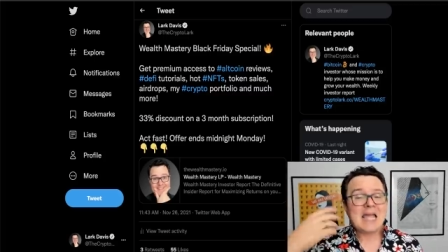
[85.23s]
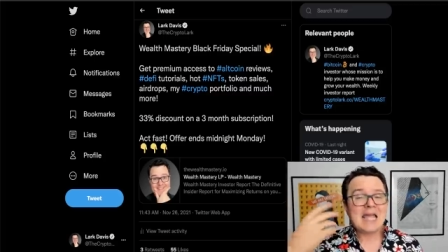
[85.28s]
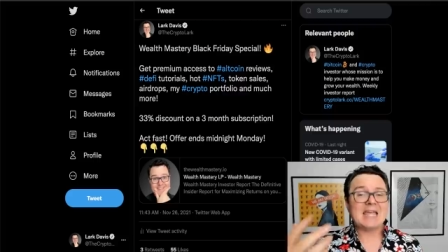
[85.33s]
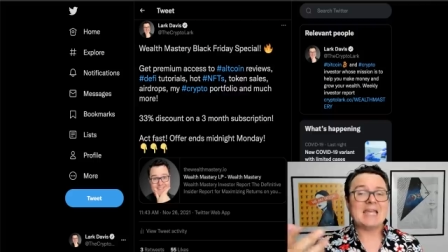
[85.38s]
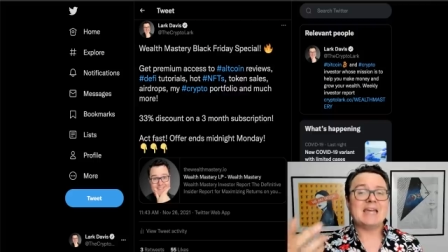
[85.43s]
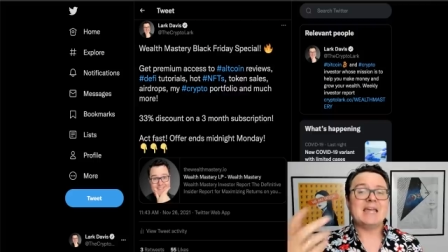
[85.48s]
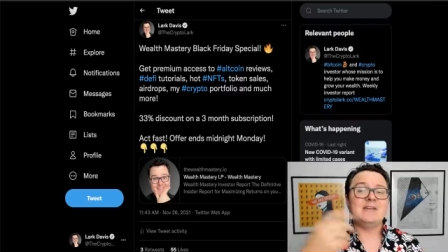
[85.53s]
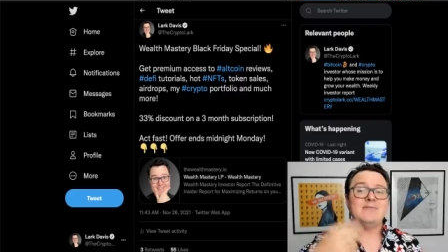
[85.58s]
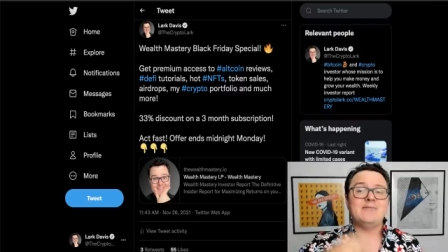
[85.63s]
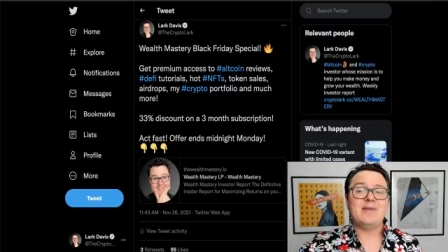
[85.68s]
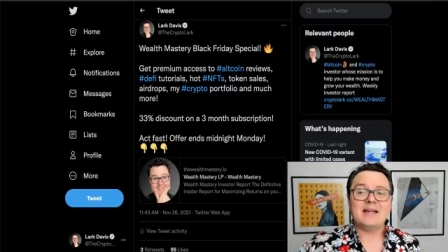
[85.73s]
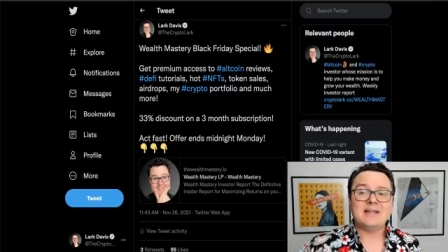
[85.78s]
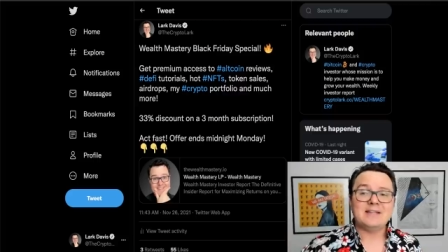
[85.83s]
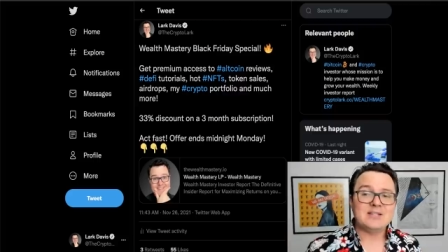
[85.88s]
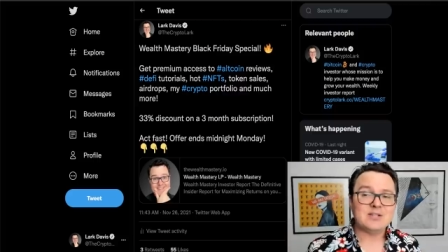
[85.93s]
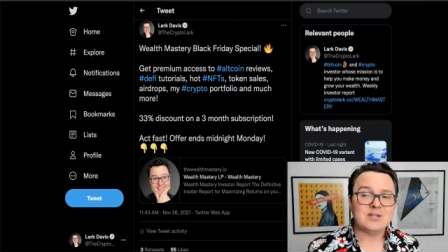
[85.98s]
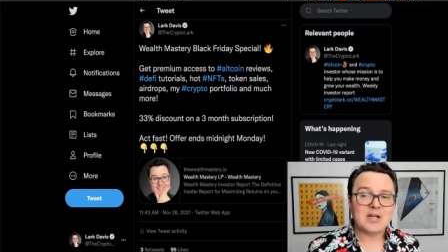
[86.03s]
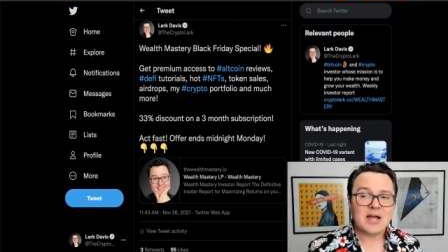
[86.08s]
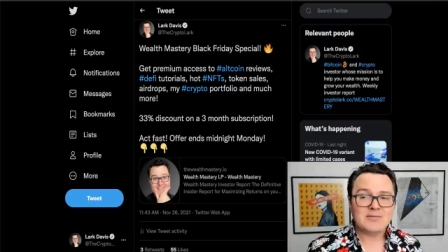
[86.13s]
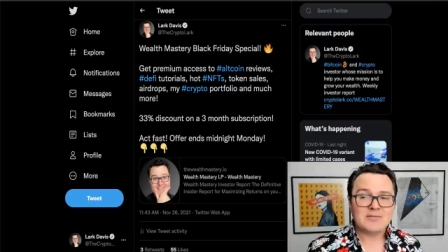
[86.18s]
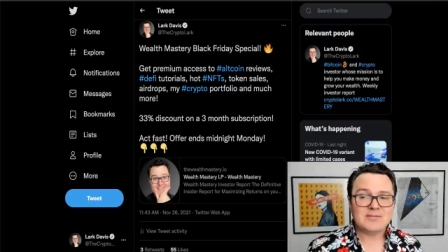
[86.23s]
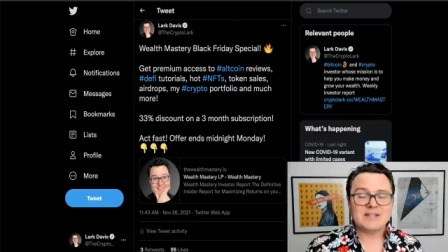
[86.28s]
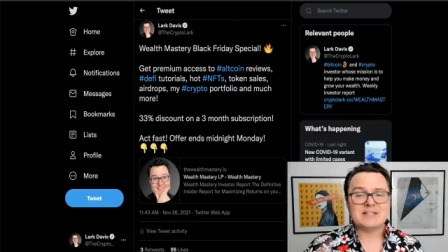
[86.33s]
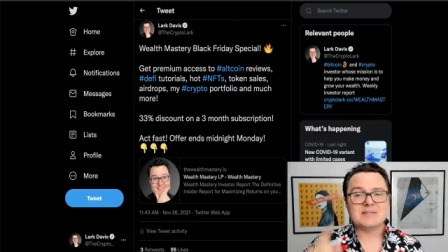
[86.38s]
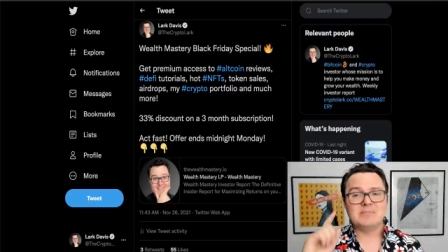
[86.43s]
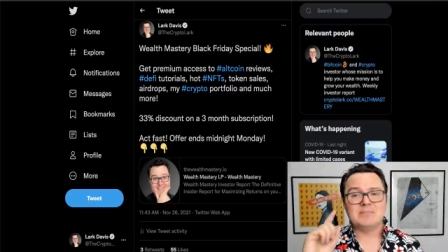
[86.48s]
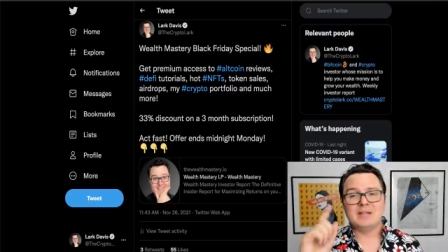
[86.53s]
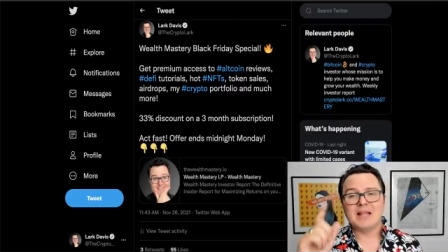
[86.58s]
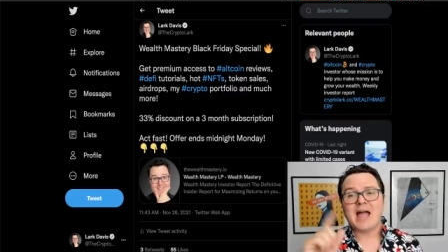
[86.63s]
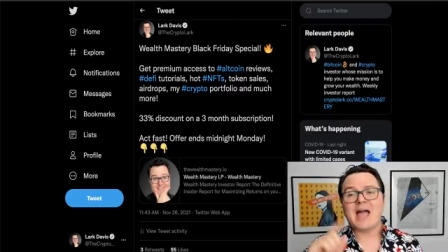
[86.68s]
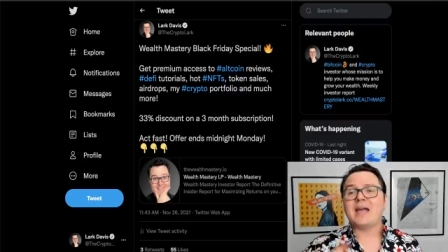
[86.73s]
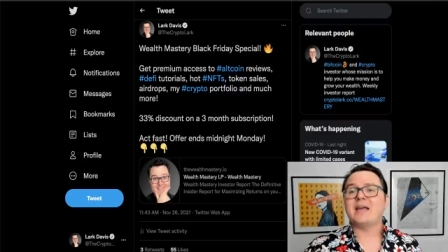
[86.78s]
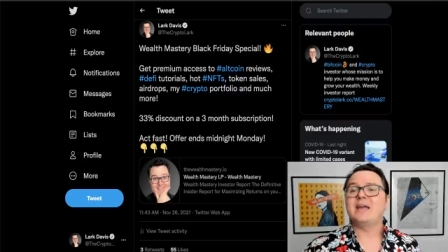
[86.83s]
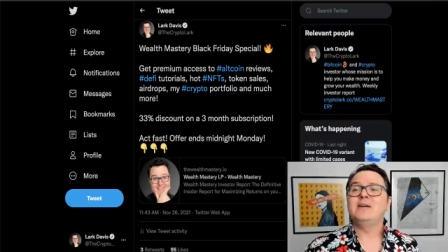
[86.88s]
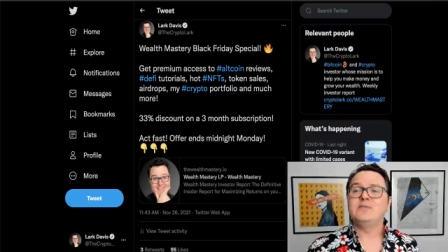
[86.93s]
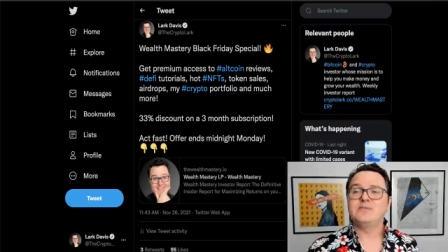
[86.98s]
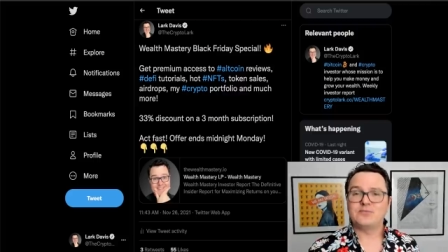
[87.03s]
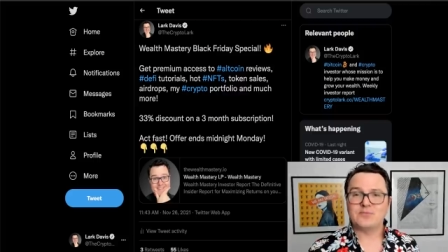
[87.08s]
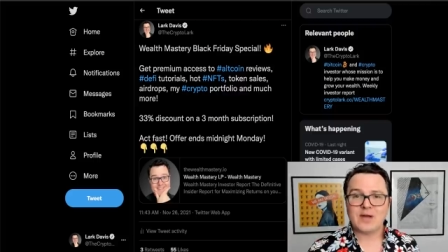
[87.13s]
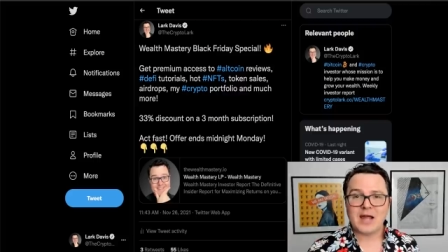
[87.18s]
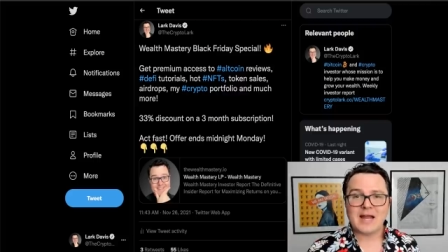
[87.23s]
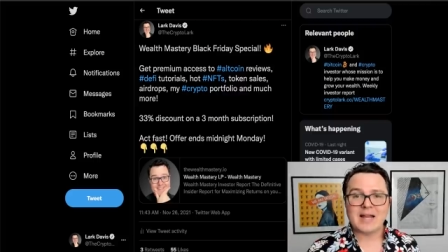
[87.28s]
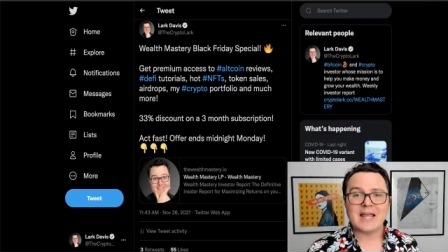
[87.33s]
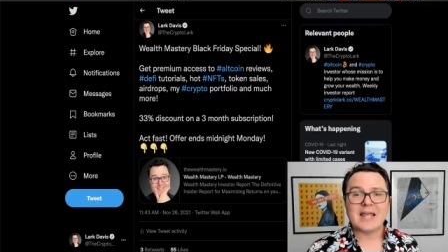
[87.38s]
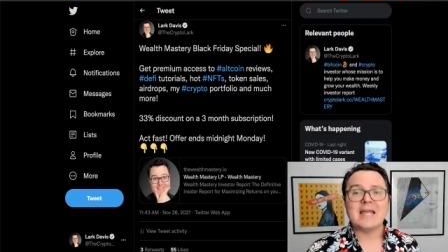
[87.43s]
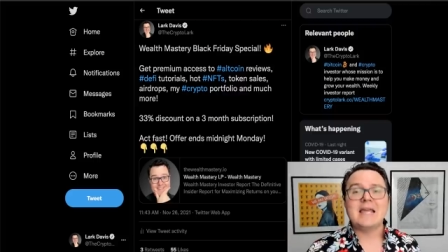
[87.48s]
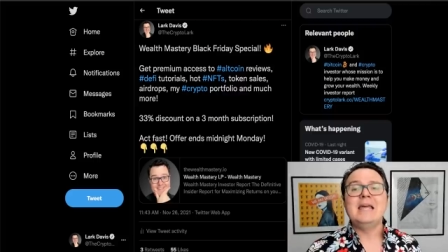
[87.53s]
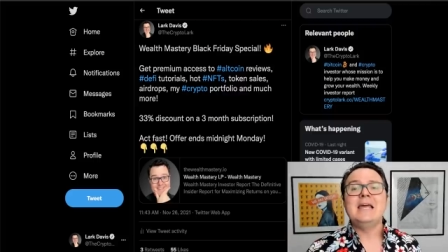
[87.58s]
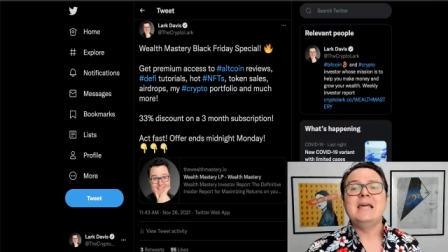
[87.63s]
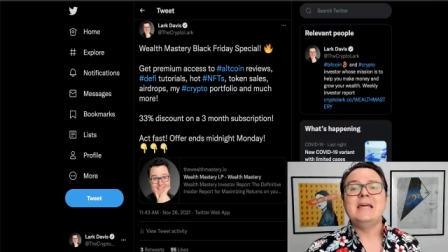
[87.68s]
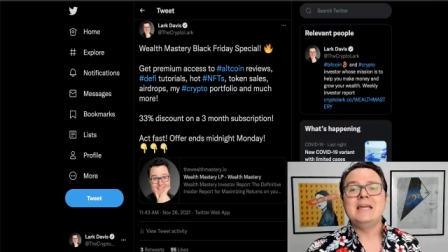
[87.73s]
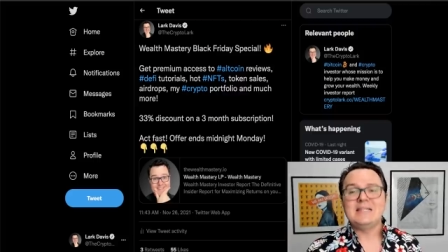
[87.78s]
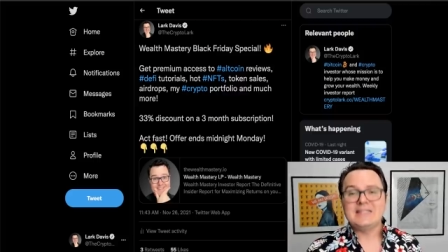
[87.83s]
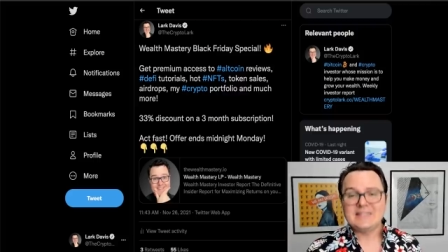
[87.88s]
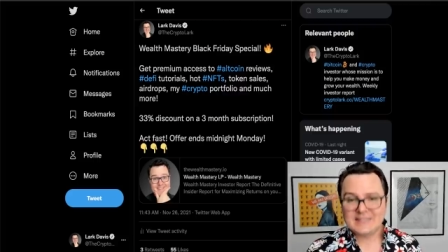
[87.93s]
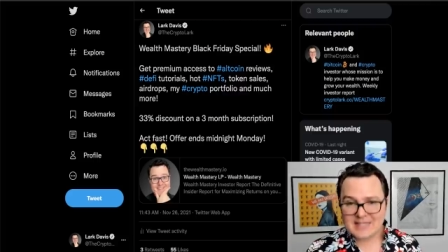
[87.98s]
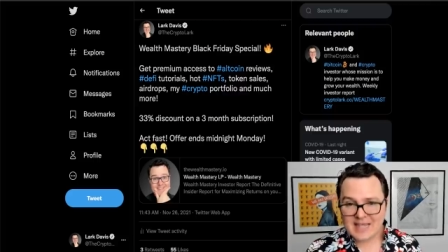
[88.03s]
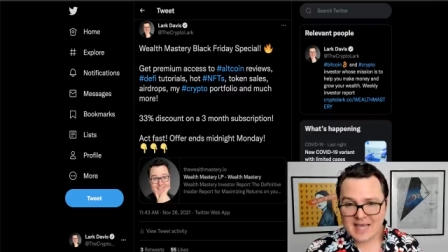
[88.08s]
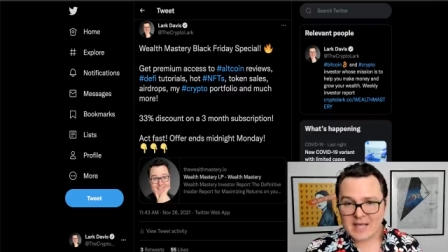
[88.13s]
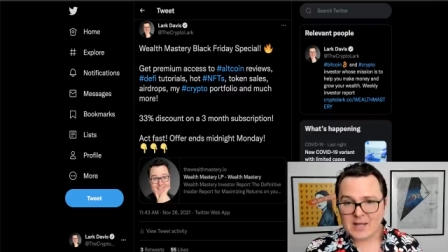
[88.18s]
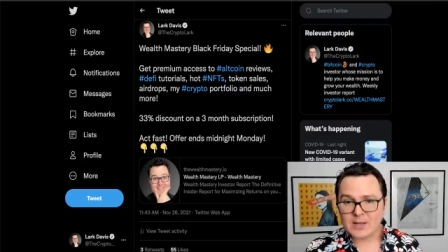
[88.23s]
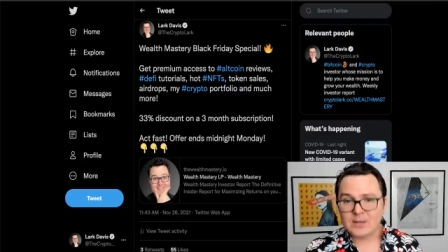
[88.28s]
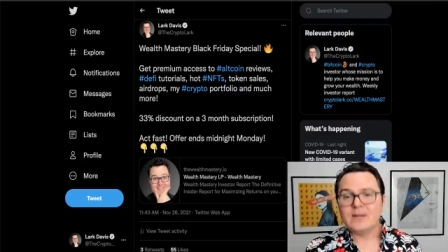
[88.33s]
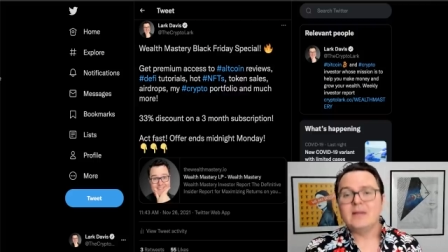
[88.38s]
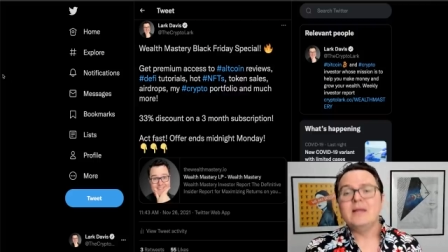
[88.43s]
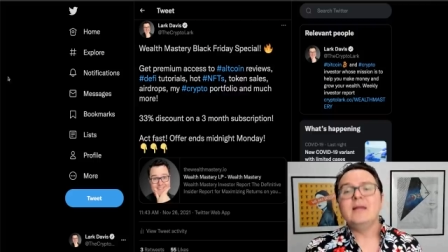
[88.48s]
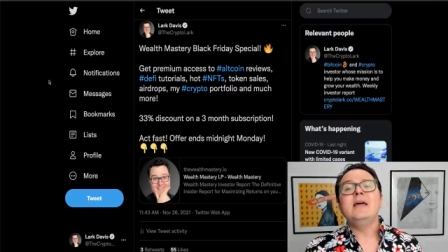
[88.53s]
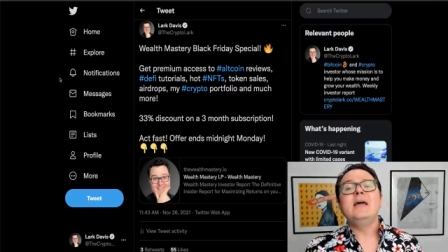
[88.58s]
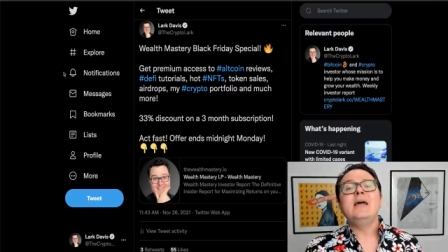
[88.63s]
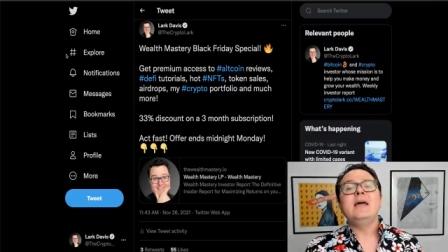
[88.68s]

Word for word: take advantage of this Black Friday sale.